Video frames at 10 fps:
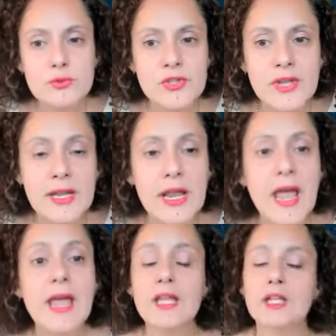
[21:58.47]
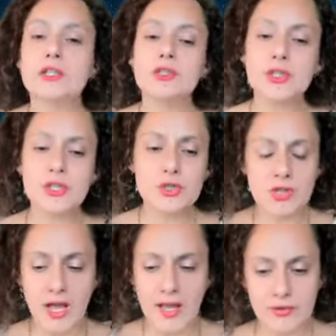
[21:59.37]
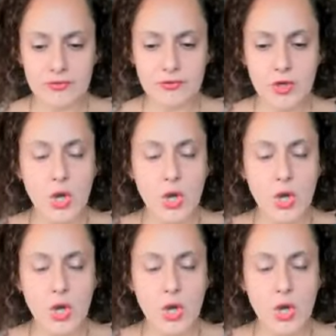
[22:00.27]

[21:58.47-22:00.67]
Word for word: say, hey, look at your life